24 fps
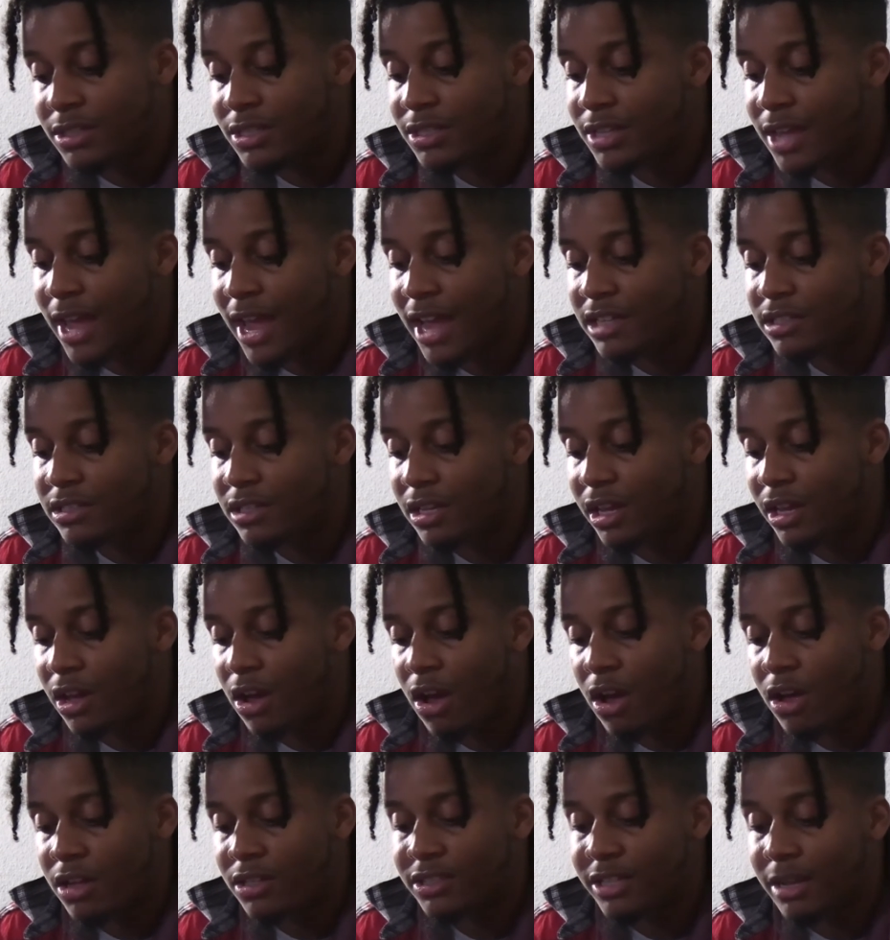This is actually a
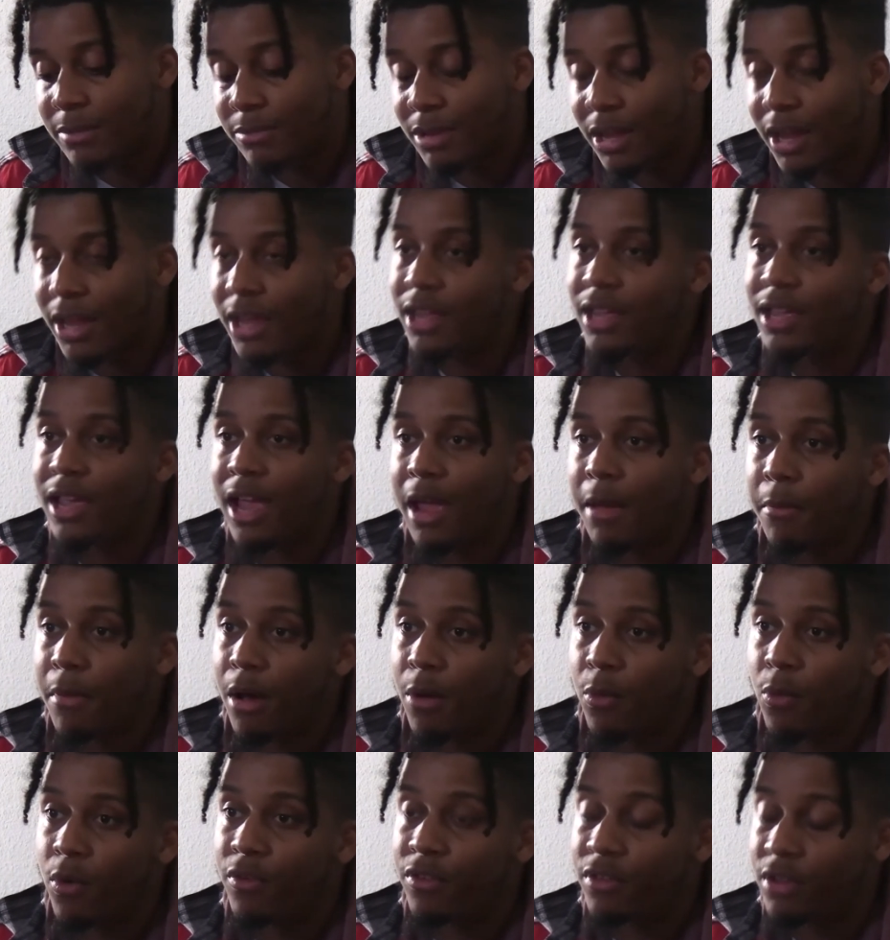concept that he came
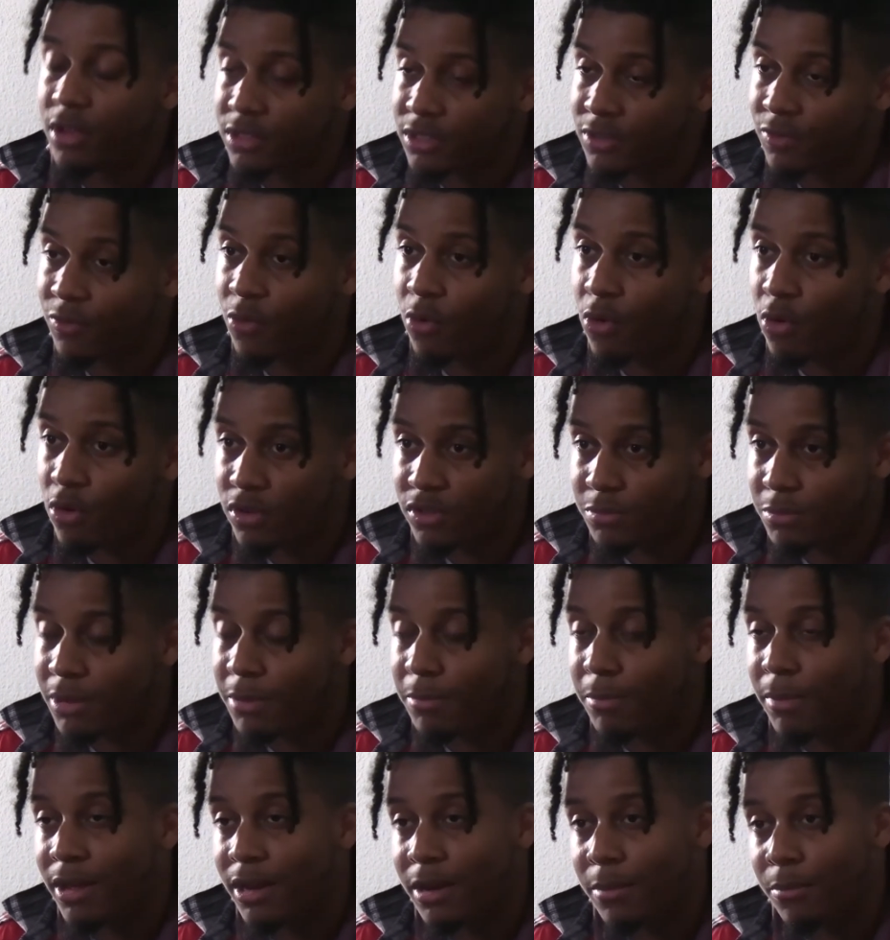up with because, of course,
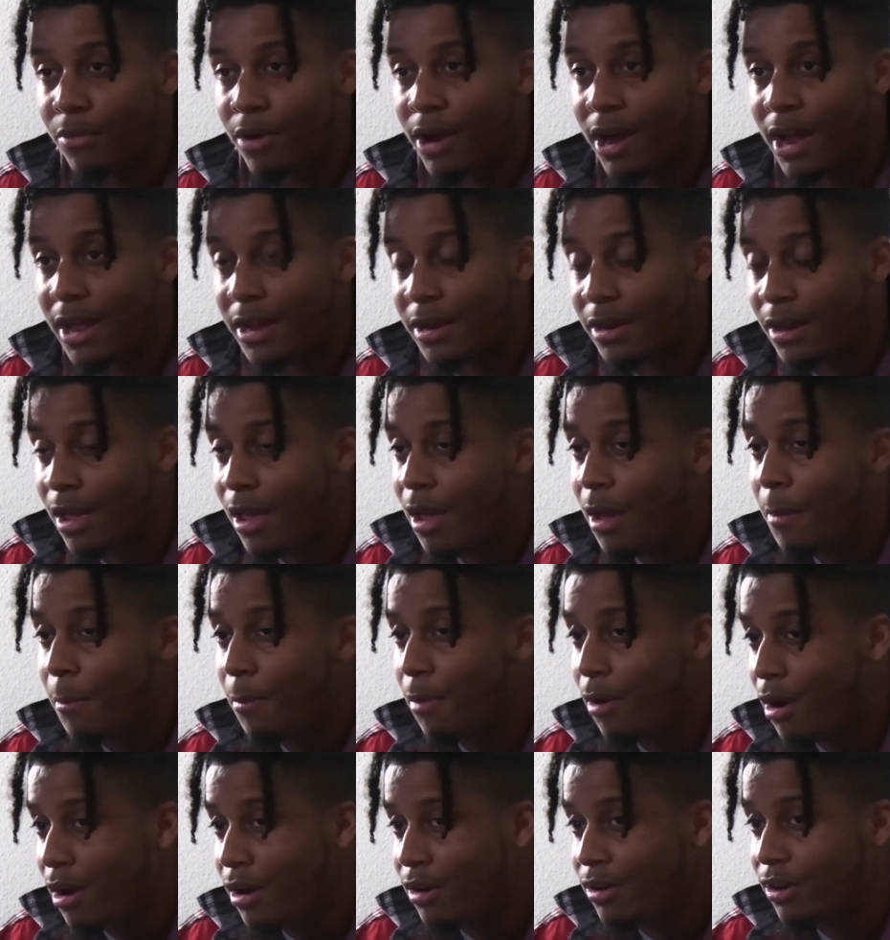me being a brand
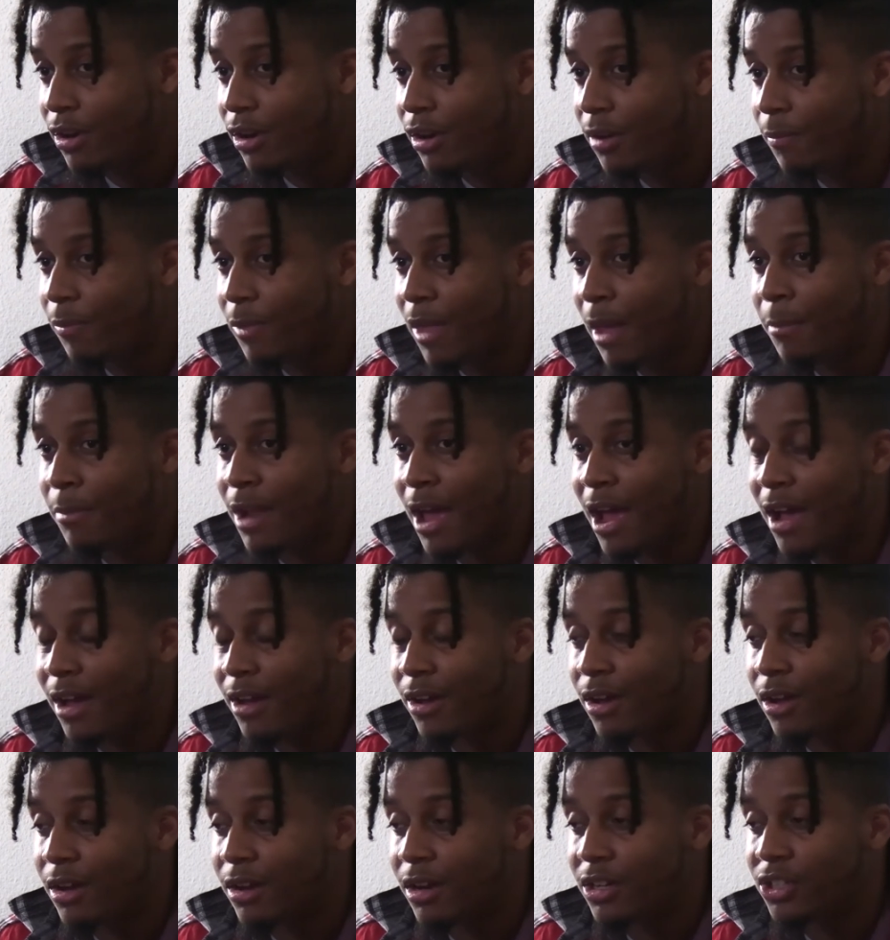partner, I'm not
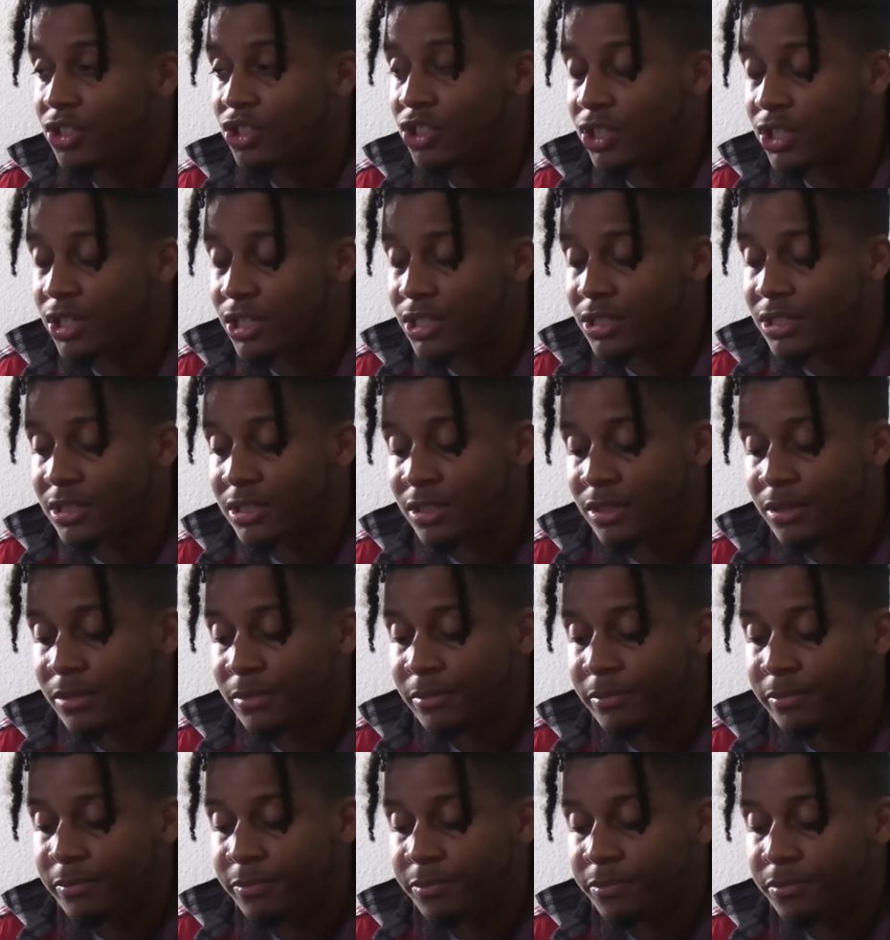gonna just
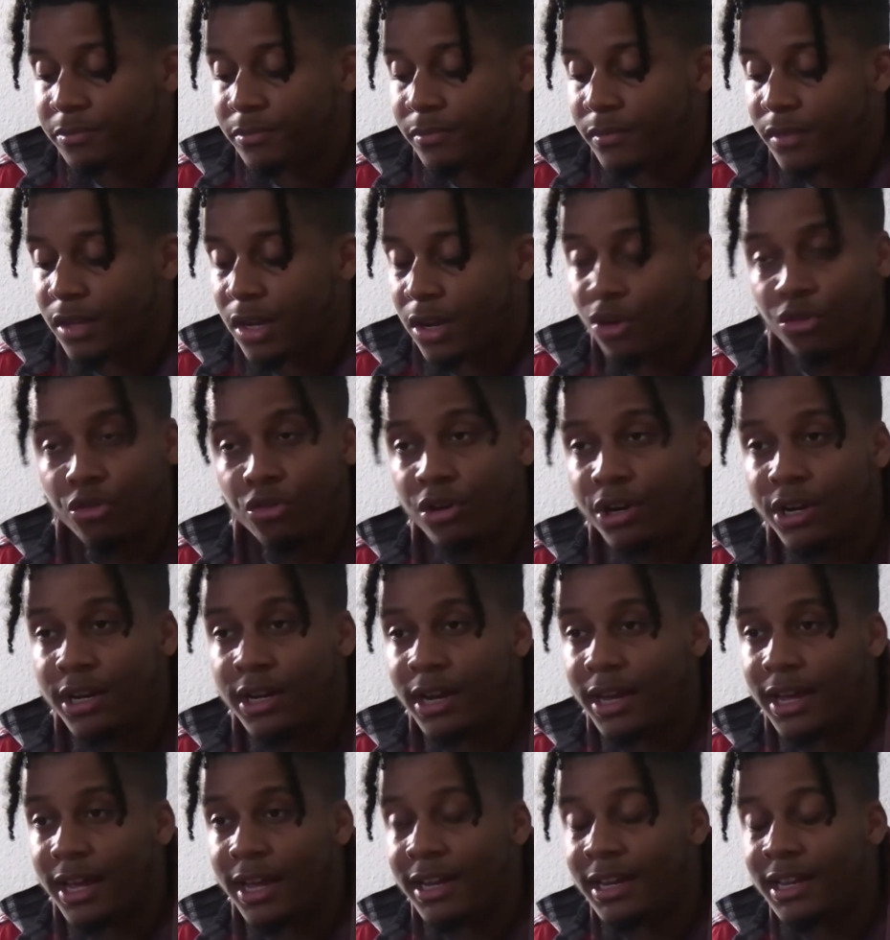agree
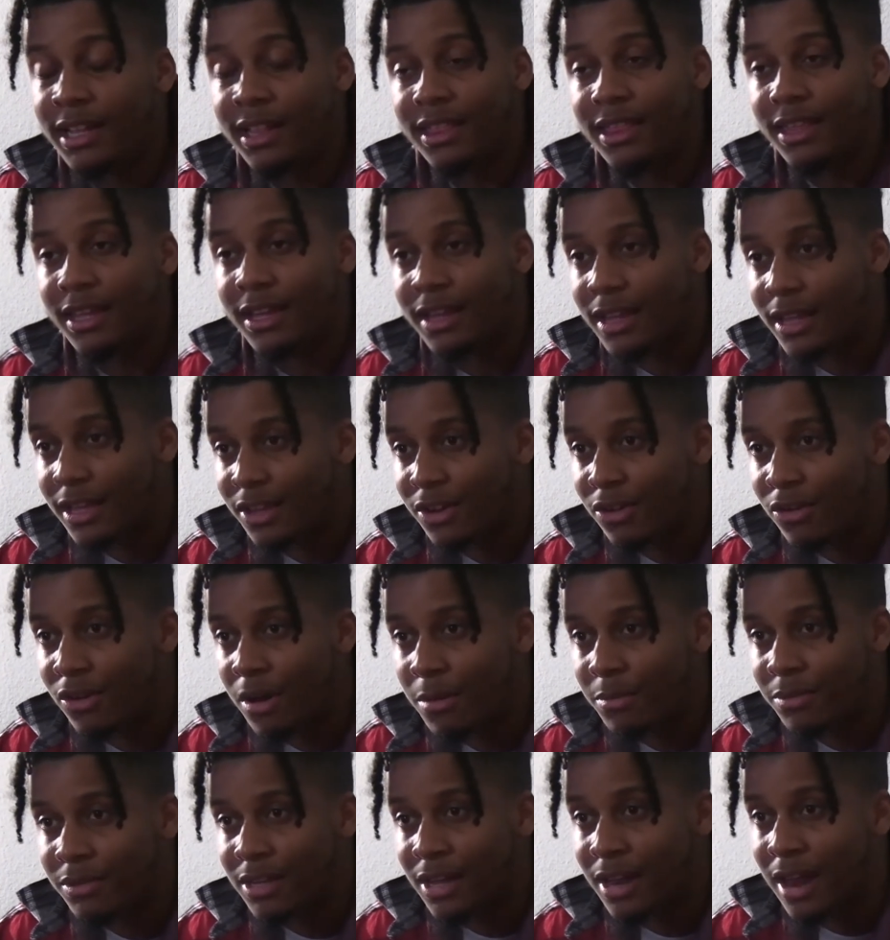to anything. You
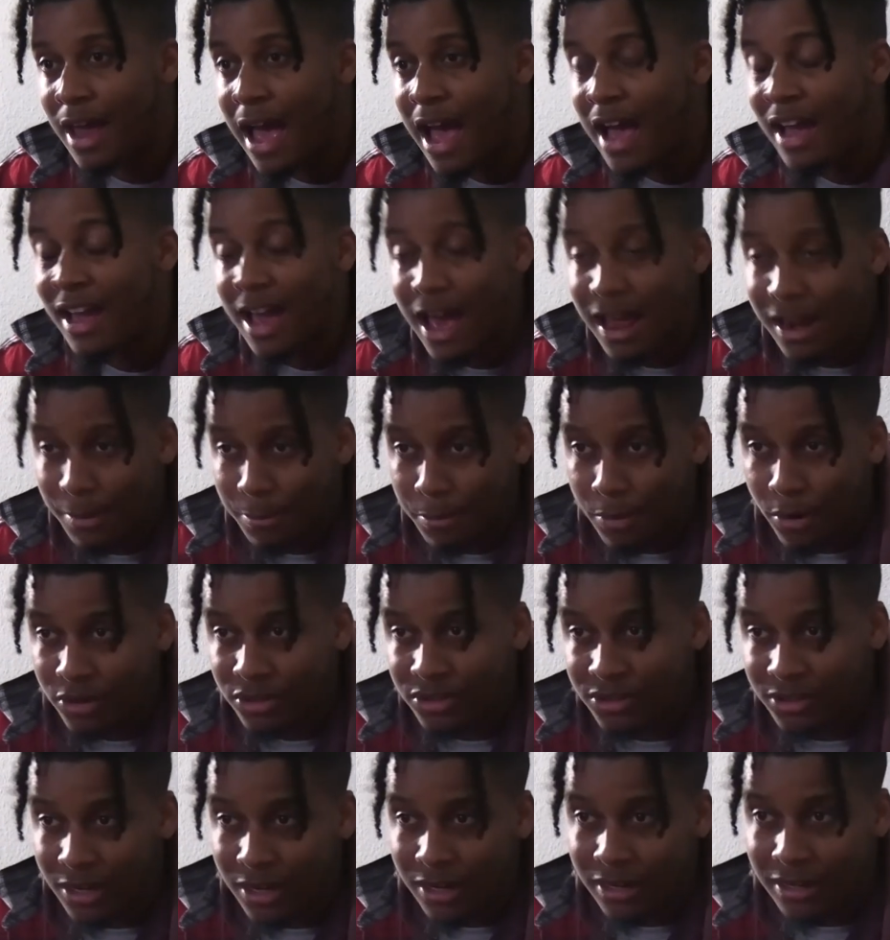know what I'm saying? I gotta
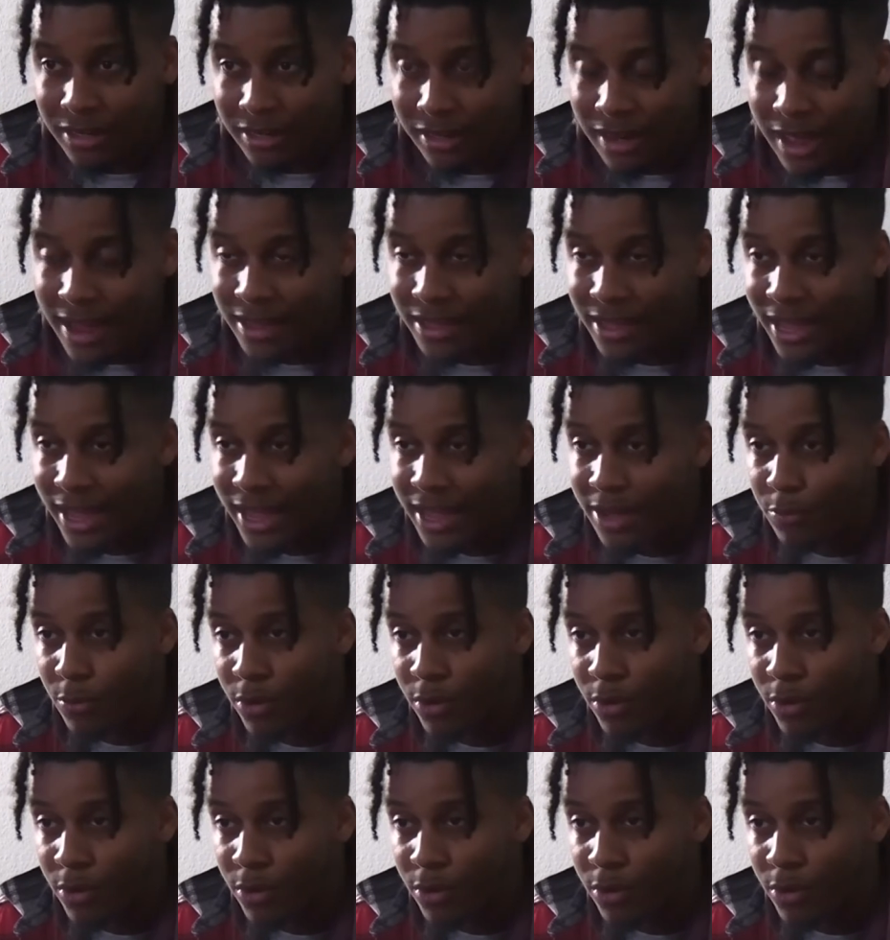personally like it.